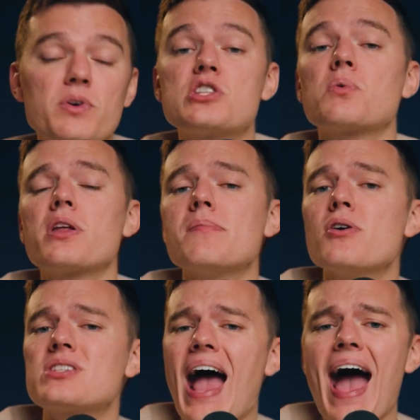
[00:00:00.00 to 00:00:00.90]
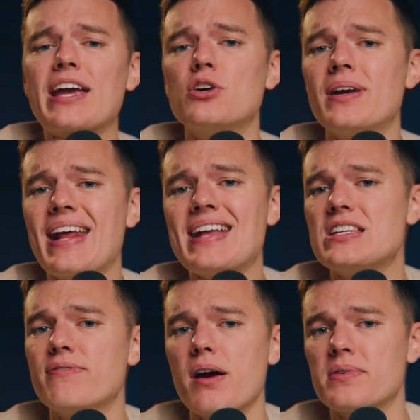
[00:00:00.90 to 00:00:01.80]
which is one of the most accurate
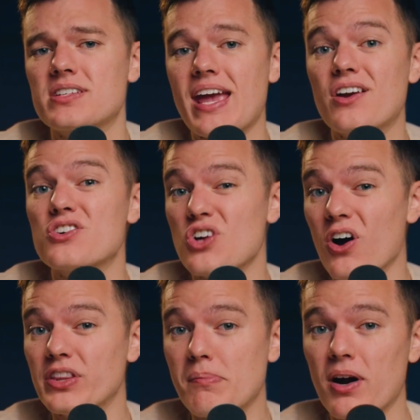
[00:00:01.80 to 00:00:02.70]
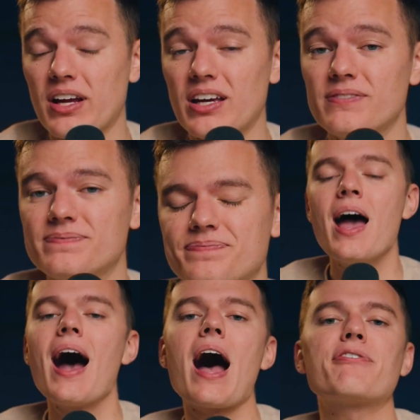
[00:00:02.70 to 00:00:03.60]
antivirus scanners on the market.
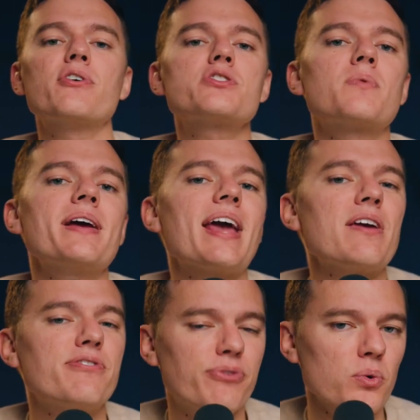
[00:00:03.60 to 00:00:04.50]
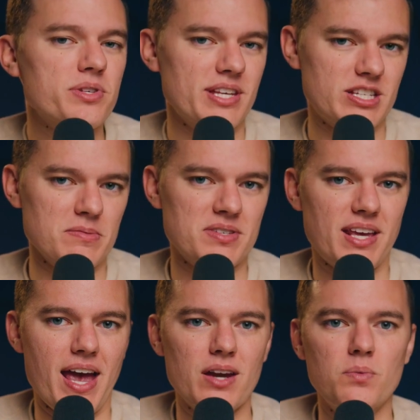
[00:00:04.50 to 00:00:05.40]
I first ran a full system
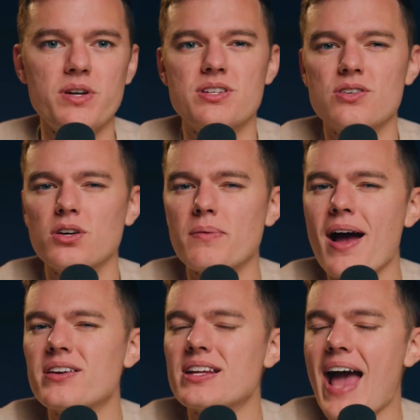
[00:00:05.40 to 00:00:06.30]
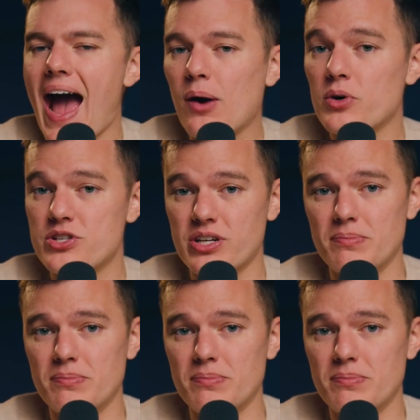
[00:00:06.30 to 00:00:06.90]
scan, which took around an hour to